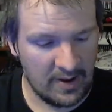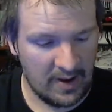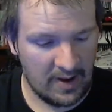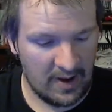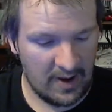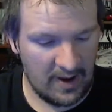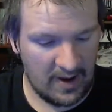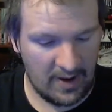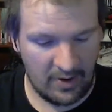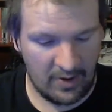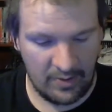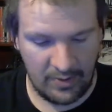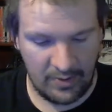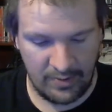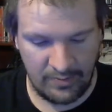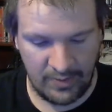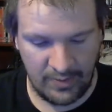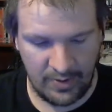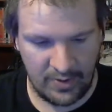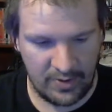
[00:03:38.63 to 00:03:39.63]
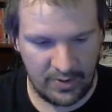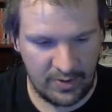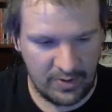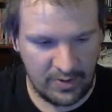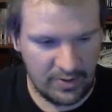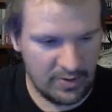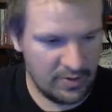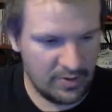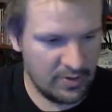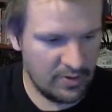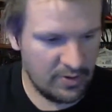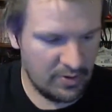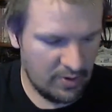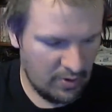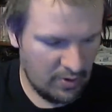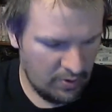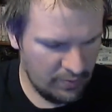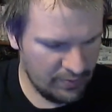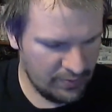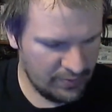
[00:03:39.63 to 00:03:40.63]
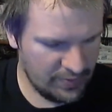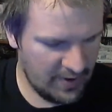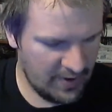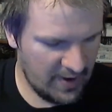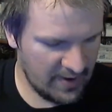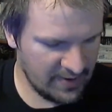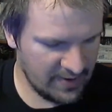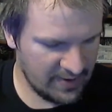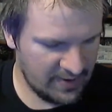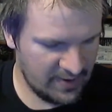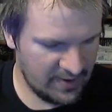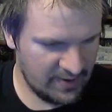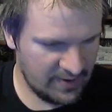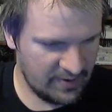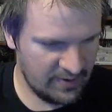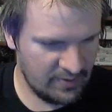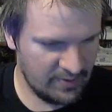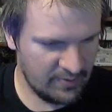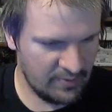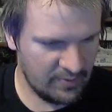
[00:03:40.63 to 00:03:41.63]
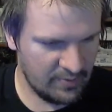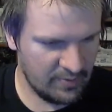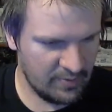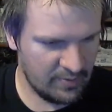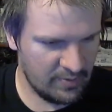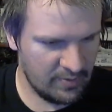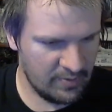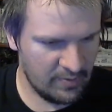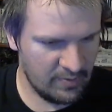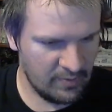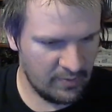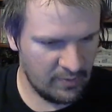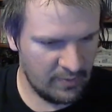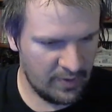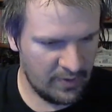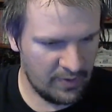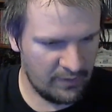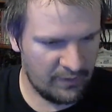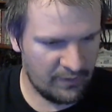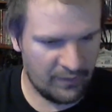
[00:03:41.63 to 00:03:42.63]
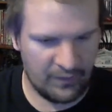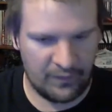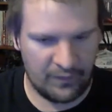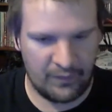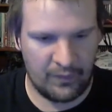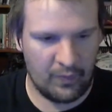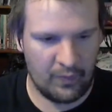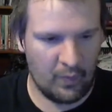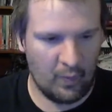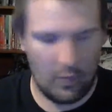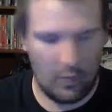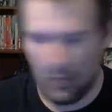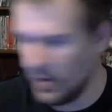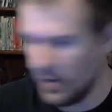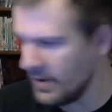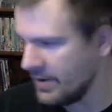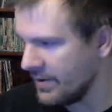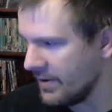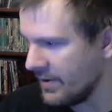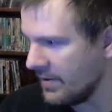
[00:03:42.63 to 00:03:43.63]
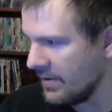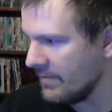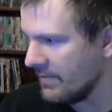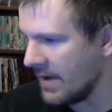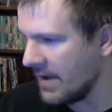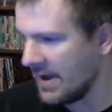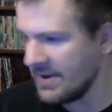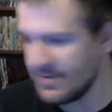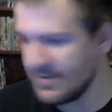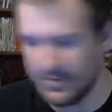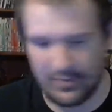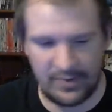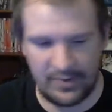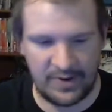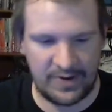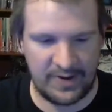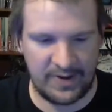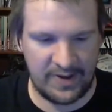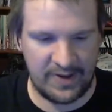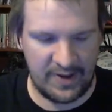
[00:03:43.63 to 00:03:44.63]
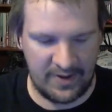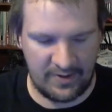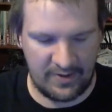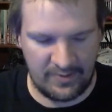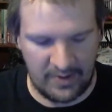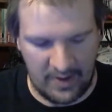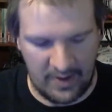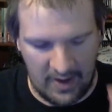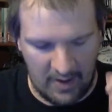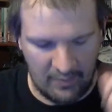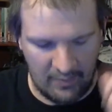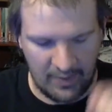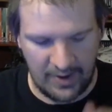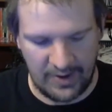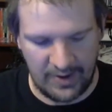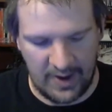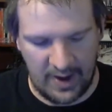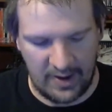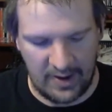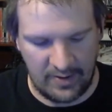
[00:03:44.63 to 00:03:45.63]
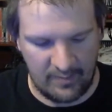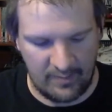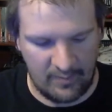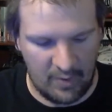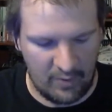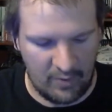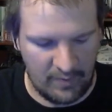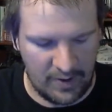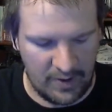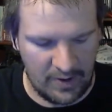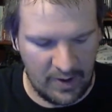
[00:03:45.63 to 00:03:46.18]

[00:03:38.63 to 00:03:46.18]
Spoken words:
out of the whole deck here, which one of them I still need to get, I will get that in a moment.